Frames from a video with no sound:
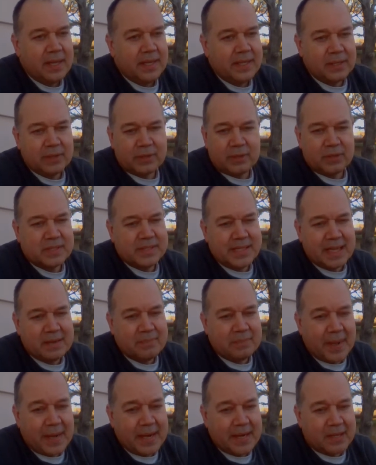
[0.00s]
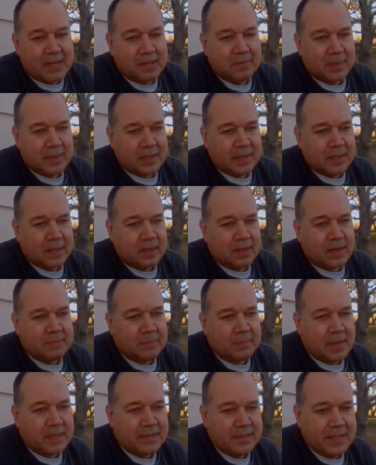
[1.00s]
You know, there's Ted Baker, but a lot
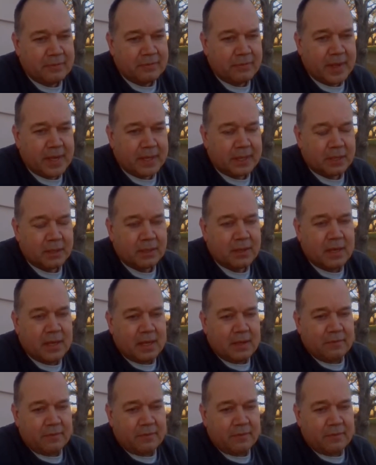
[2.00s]
of my Ted Baker